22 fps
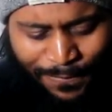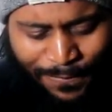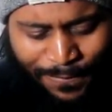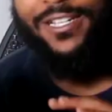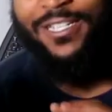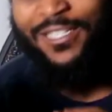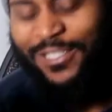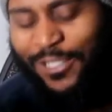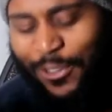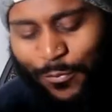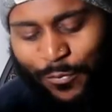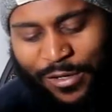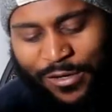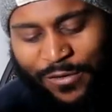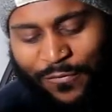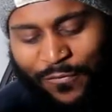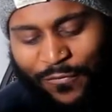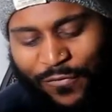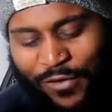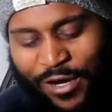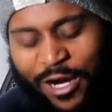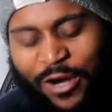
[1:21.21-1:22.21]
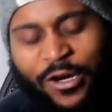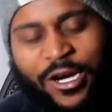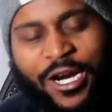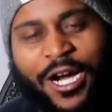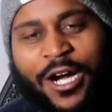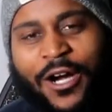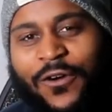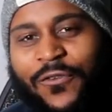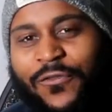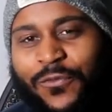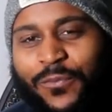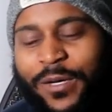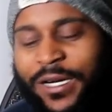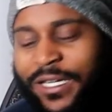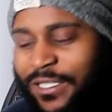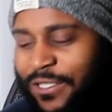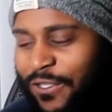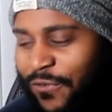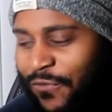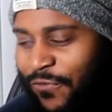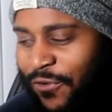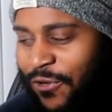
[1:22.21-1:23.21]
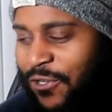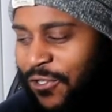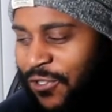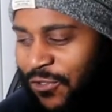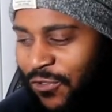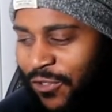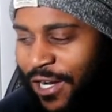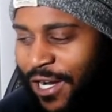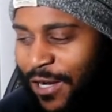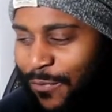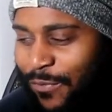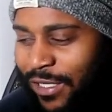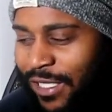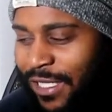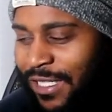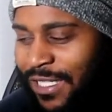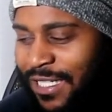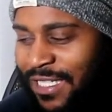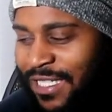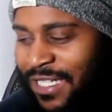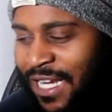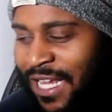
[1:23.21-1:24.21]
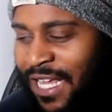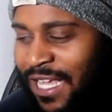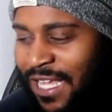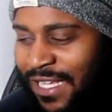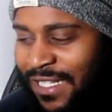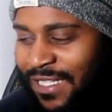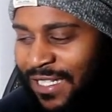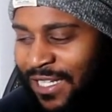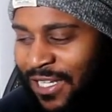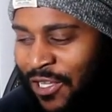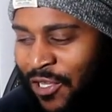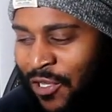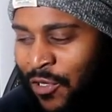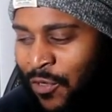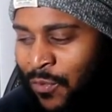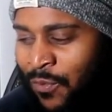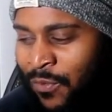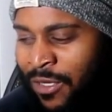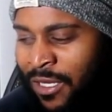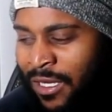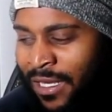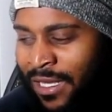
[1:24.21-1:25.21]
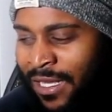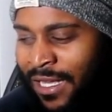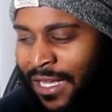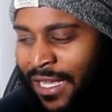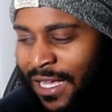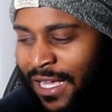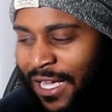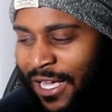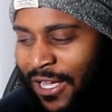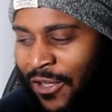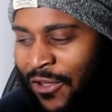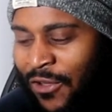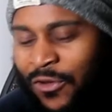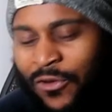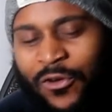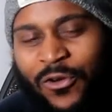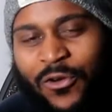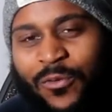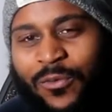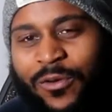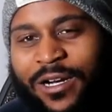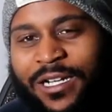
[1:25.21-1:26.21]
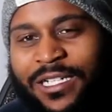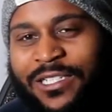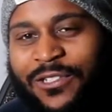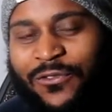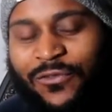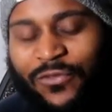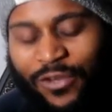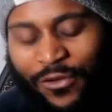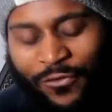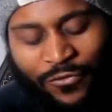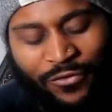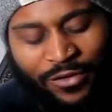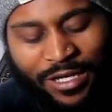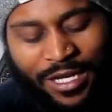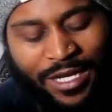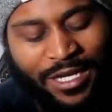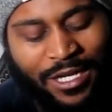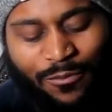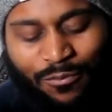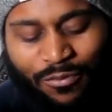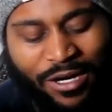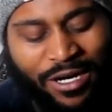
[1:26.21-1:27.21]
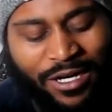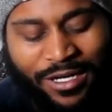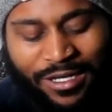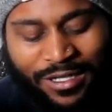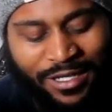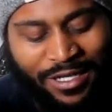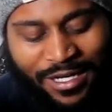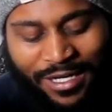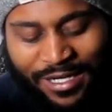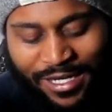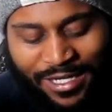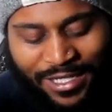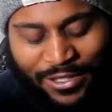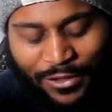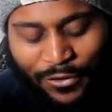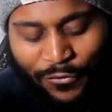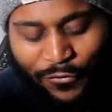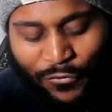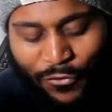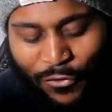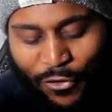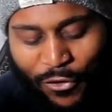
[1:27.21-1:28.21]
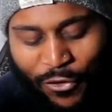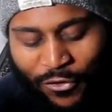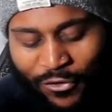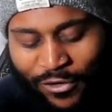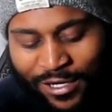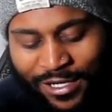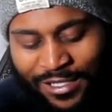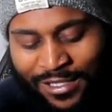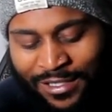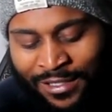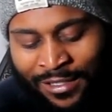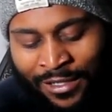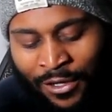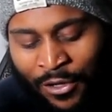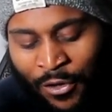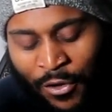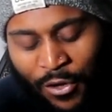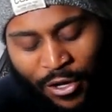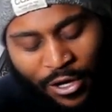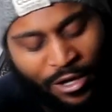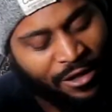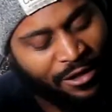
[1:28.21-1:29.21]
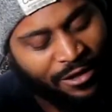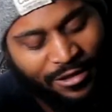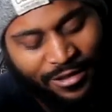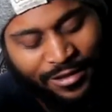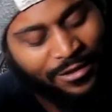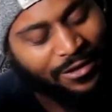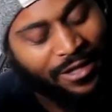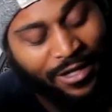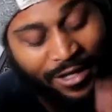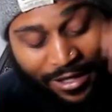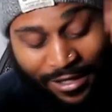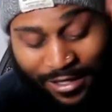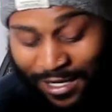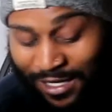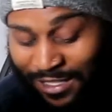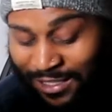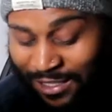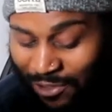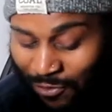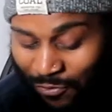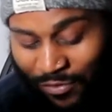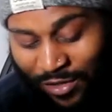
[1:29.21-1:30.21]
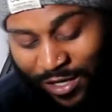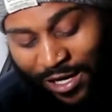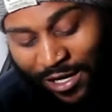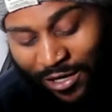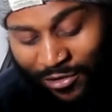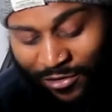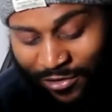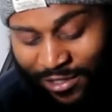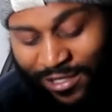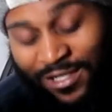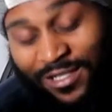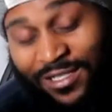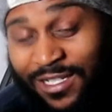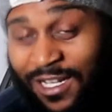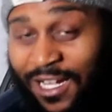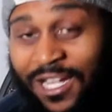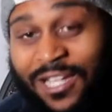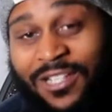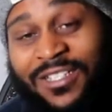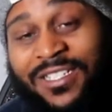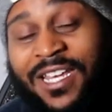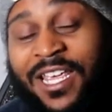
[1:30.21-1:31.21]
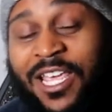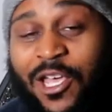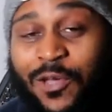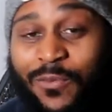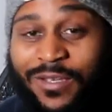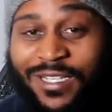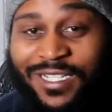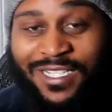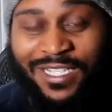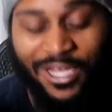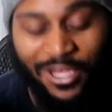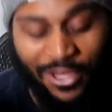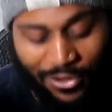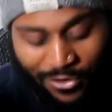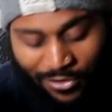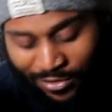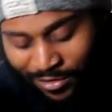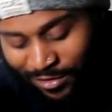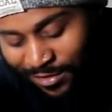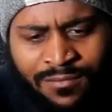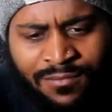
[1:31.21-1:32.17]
There's something very off about that first track, but at the same time, I don't know, bro. I just I feel like he probably did that jump for a reason. Uh, so yeah, the next song we got on here is called Sam Cassell.